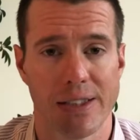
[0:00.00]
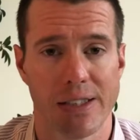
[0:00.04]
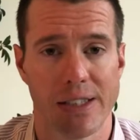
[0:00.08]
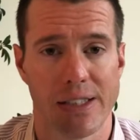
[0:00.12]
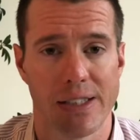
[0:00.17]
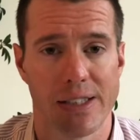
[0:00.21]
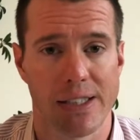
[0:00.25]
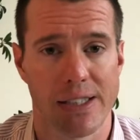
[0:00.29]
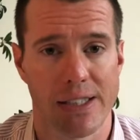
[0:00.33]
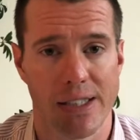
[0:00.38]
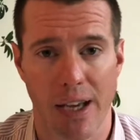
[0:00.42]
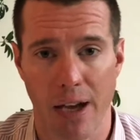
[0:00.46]
the
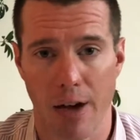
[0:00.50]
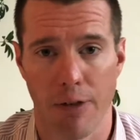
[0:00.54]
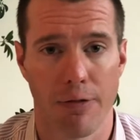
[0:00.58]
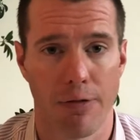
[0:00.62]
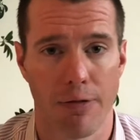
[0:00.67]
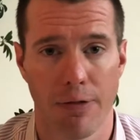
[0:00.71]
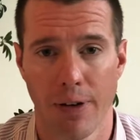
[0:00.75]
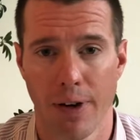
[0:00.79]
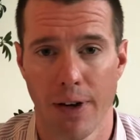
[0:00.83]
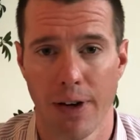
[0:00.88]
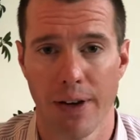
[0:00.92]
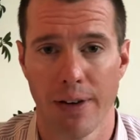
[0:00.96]

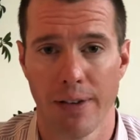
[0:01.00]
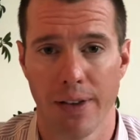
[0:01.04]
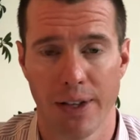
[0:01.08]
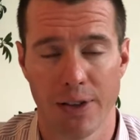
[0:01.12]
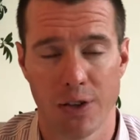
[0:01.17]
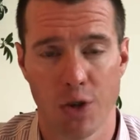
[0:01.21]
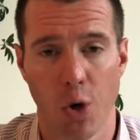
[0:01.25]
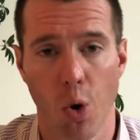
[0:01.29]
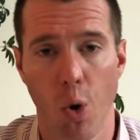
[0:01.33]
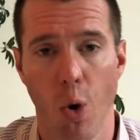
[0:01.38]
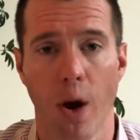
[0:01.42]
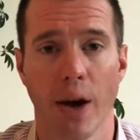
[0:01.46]
stuff that's
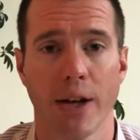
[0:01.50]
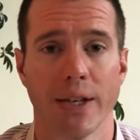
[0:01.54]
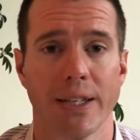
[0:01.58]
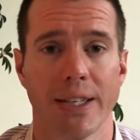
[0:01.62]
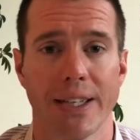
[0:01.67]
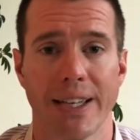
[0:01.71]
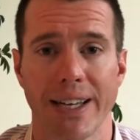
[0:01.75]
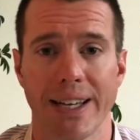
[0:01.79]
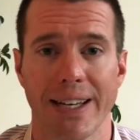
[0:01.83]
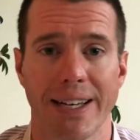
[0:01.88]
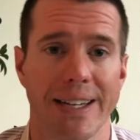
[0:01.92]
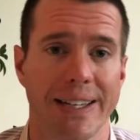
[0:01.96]
going to
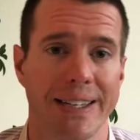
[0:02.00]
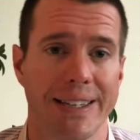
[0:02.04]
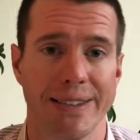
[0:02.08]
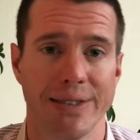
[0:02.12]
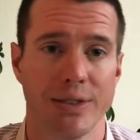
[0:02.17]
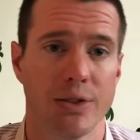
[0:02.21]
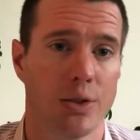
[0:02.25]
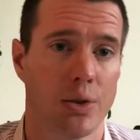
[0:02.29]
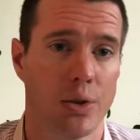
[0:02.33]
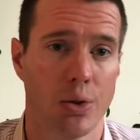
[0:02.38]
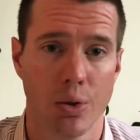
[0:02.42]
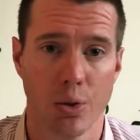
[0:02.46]
get
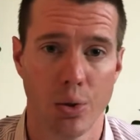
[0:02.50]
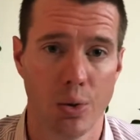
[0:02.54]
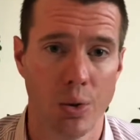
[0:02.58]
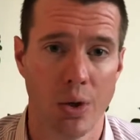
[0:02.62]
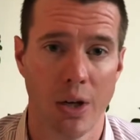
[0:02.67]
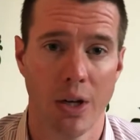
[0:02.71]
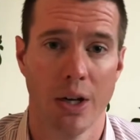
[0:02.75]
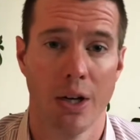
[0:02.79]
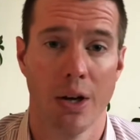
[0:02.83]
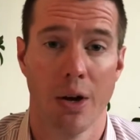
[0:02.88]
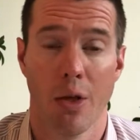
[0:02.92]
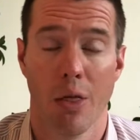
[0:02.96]
into
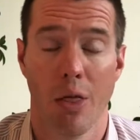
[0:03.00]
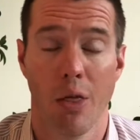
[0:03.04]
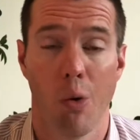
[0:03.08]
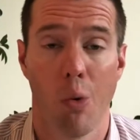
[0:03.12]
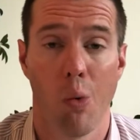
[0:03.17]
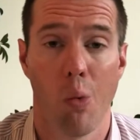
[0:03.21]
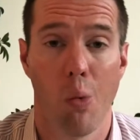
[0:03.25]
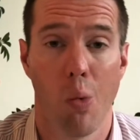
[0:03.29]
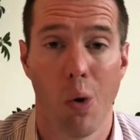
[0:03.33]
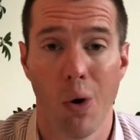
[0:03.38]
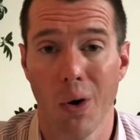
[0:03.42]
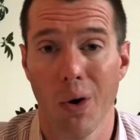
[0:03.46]
the
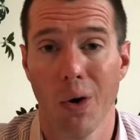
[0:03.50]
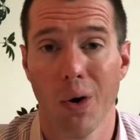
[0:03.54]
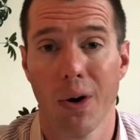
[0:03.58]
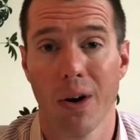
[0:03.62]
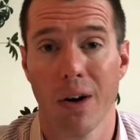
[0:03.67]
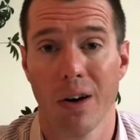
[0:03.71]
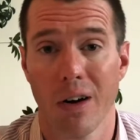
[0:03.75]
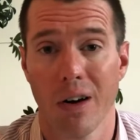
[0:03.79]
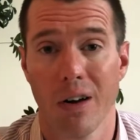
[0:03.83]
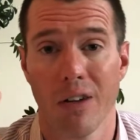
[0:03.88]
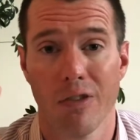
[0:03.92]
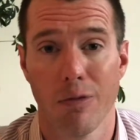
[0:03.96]
word
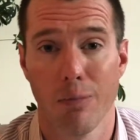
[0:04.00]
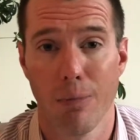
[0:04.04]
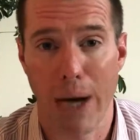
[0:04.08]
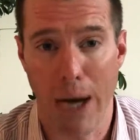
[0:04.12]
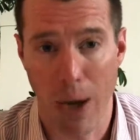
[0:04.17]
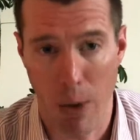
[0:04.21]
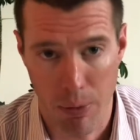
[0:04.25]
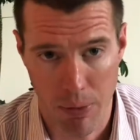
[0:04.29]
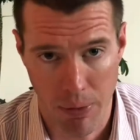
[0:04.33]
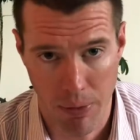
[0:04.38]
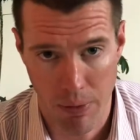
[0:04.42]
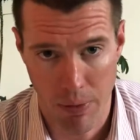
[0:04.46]
of
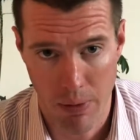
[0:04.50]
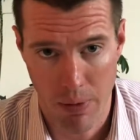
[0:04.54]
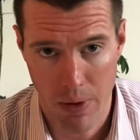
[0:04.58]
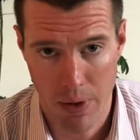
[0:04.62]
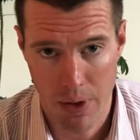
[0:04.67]
mouth.